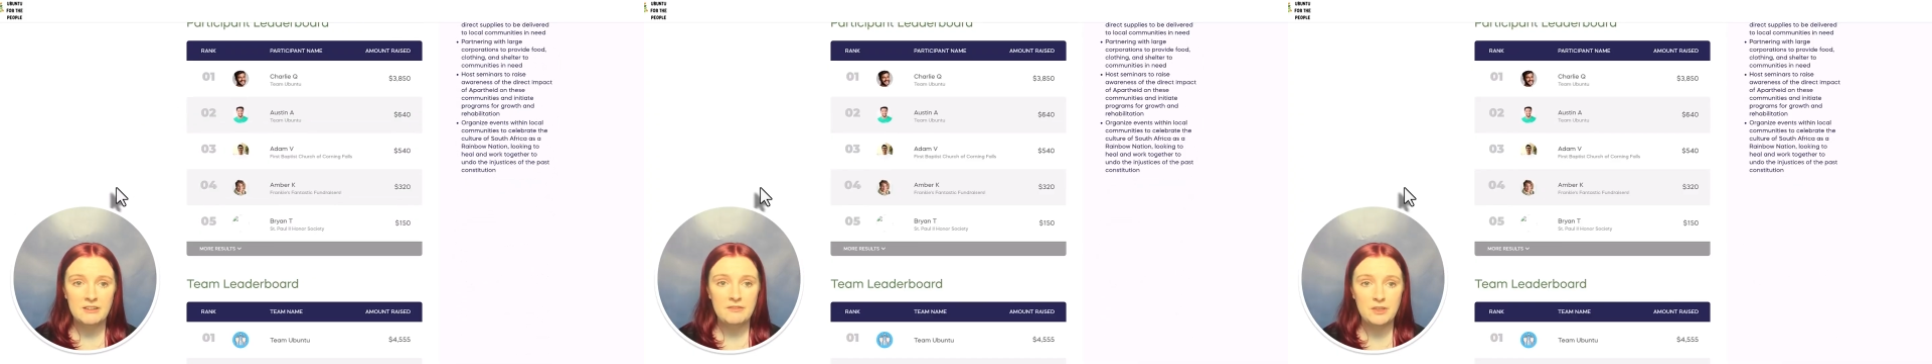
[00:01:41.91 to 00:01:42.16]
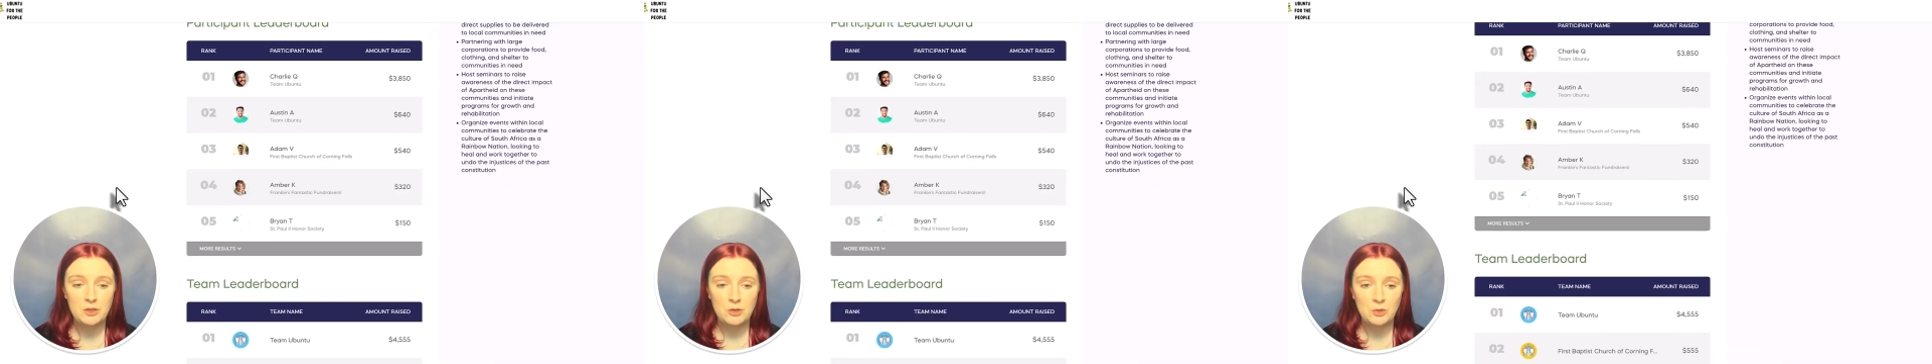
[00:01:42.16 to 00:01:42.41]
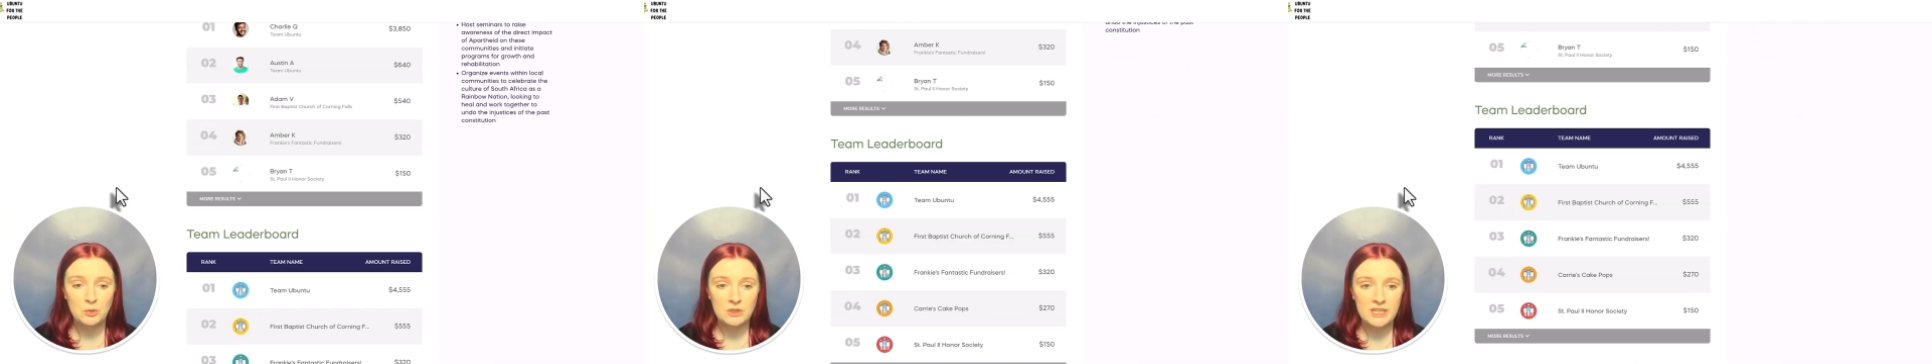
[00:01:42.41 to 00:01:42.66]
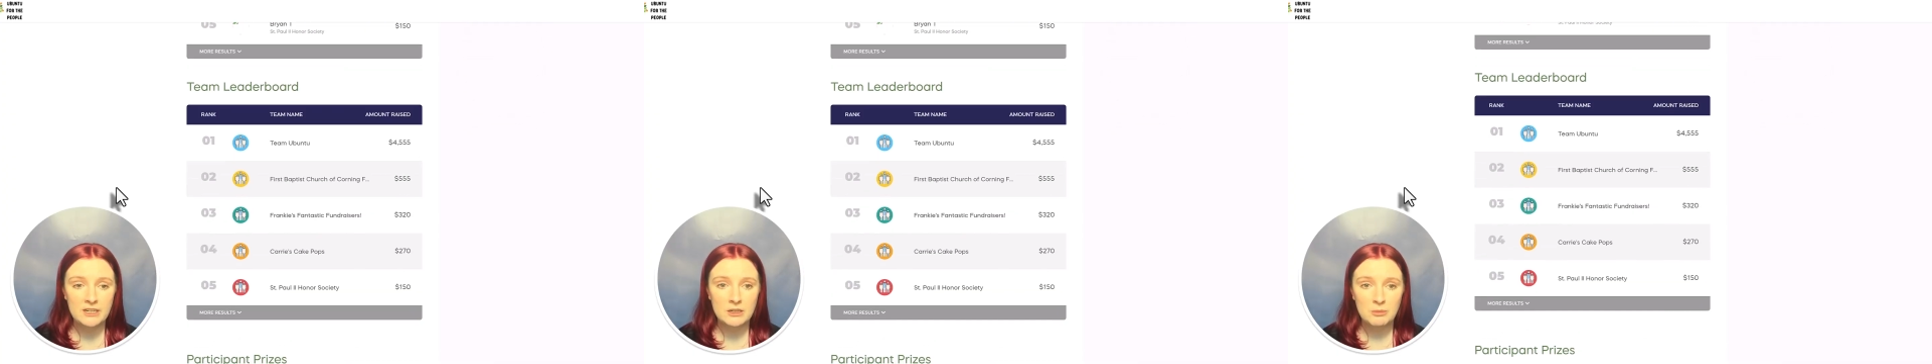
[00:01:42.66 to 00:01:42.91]
view
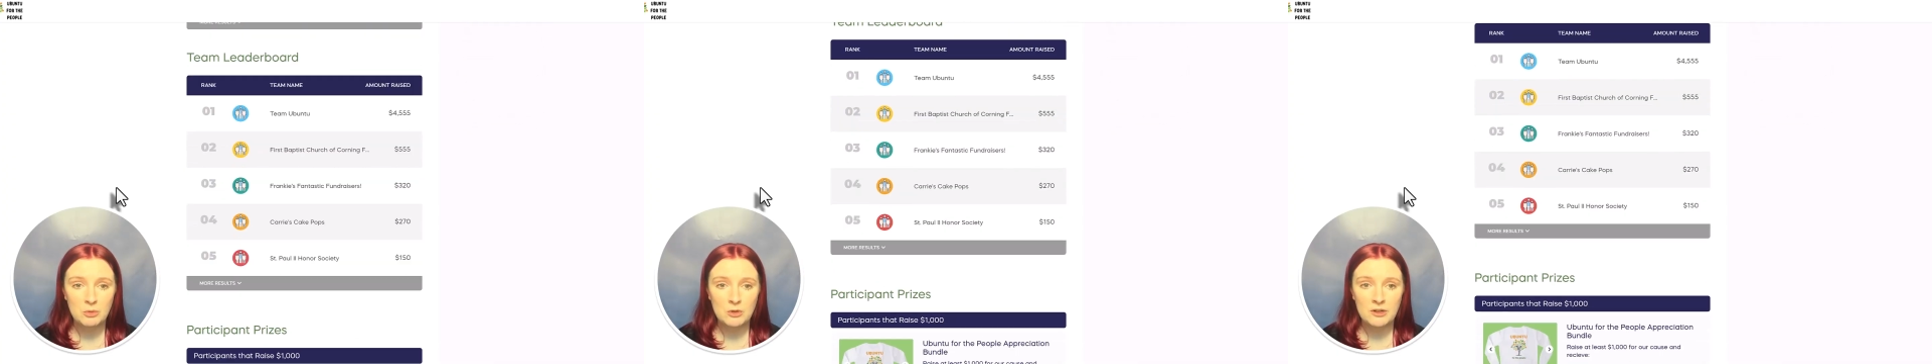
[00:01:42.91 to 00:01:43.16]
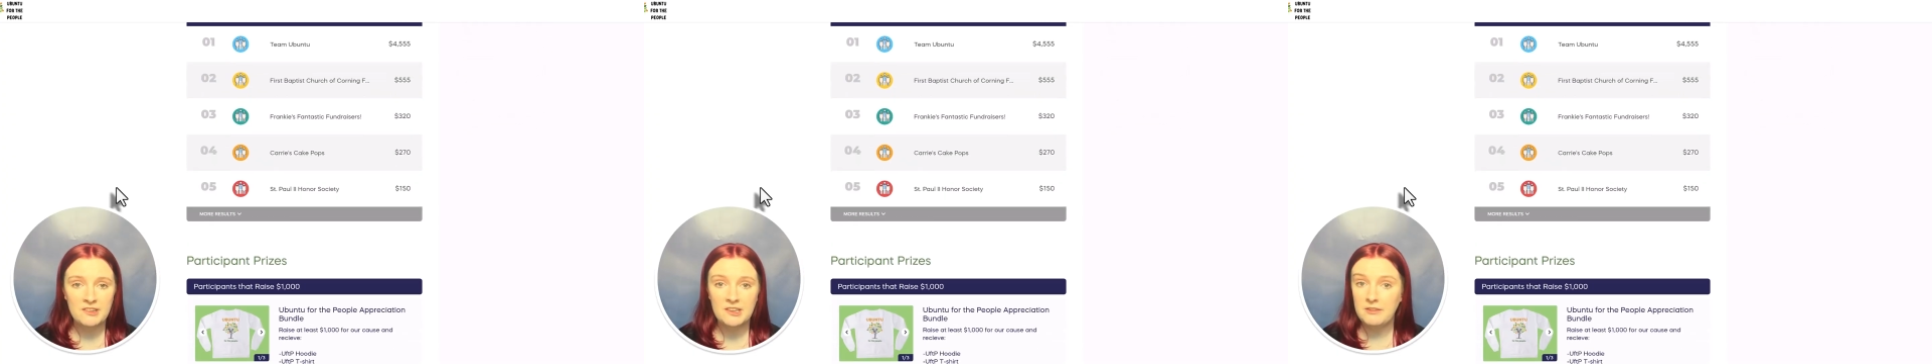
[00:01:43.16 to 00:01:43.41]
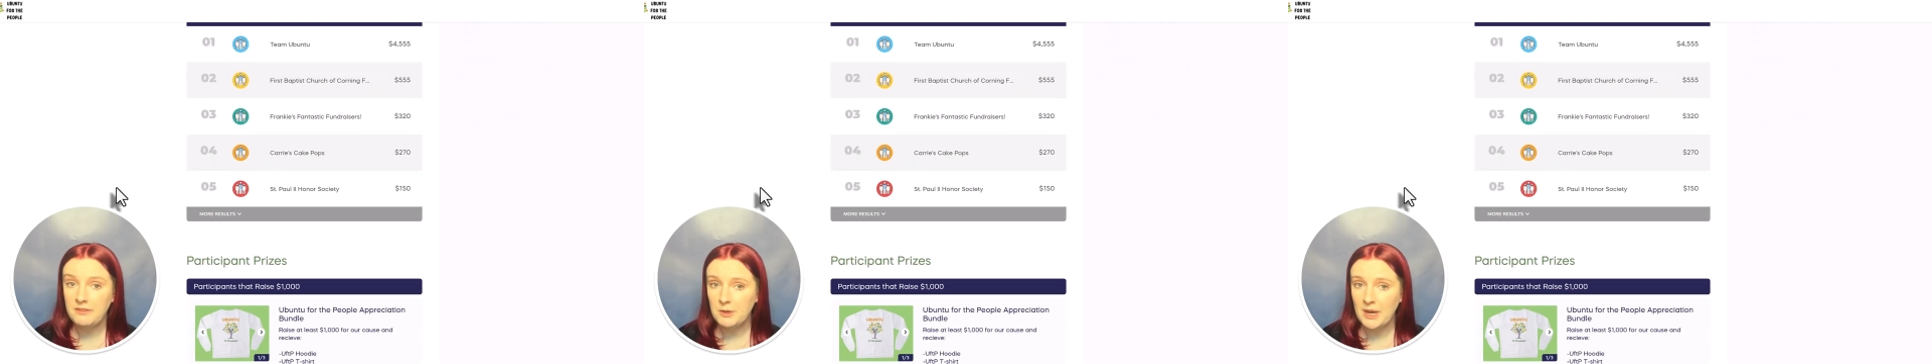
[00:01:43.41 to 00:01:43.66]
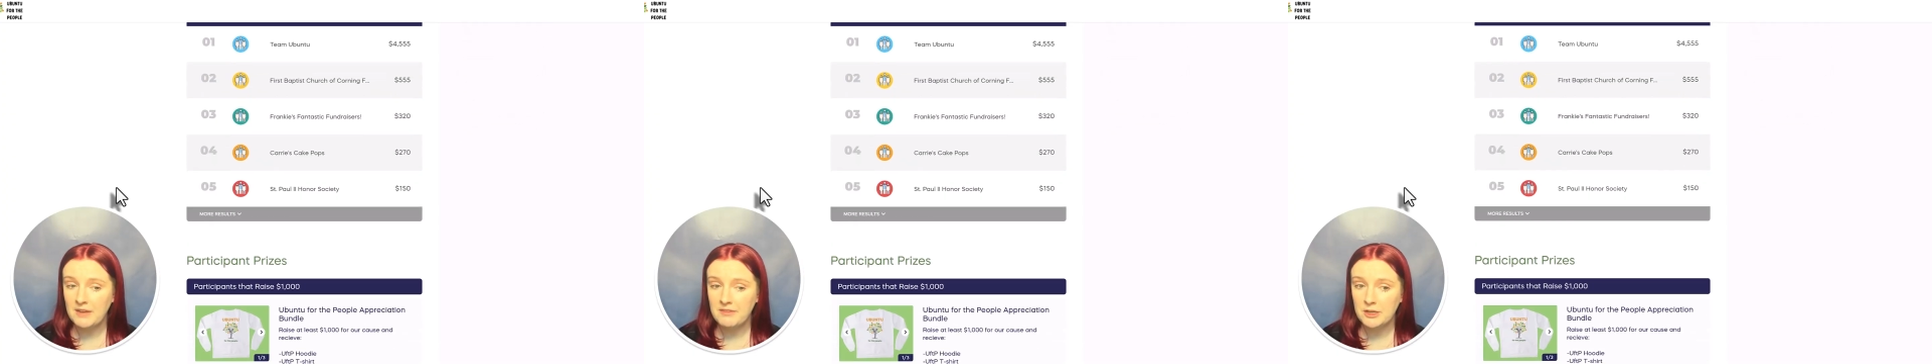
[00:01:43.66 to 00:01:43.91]
leaderboards if you
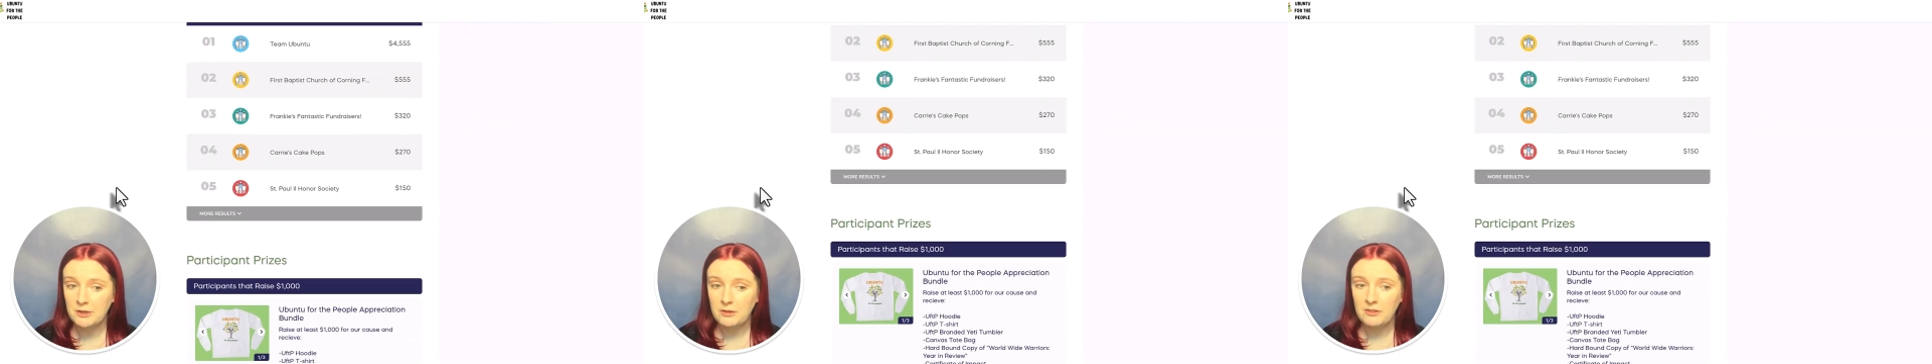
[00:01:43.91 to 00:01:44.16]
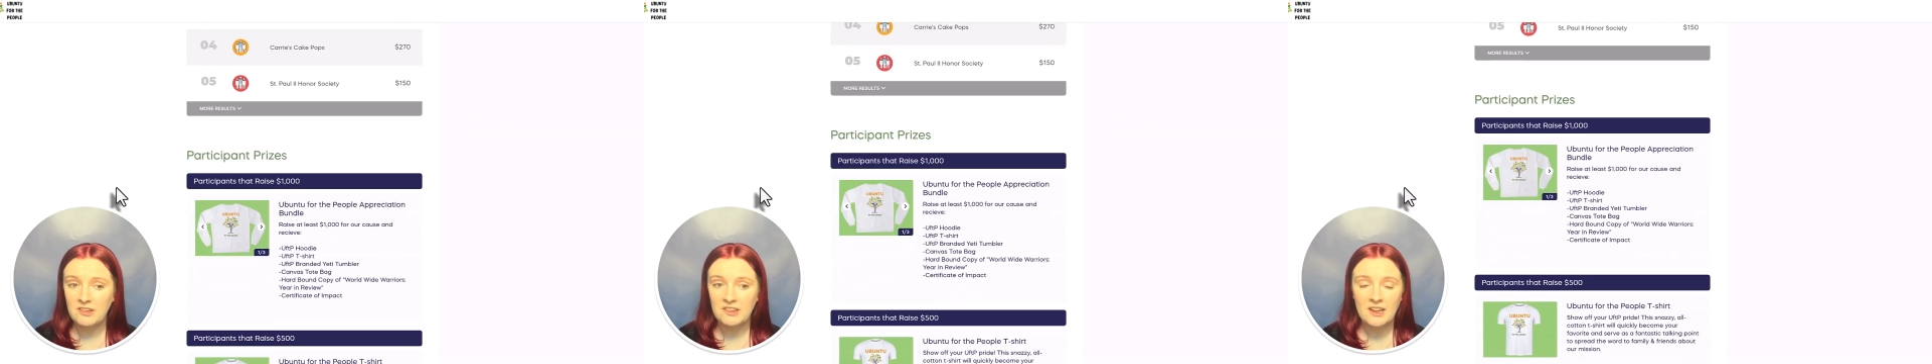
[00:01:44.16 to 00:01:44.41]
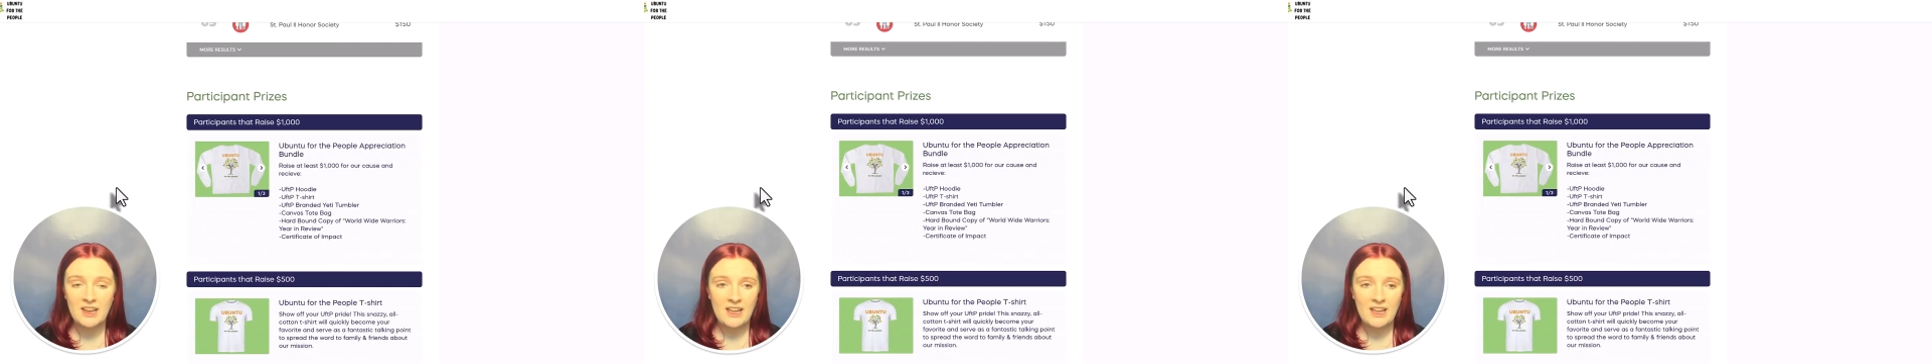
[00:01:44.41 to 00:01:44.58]
have those,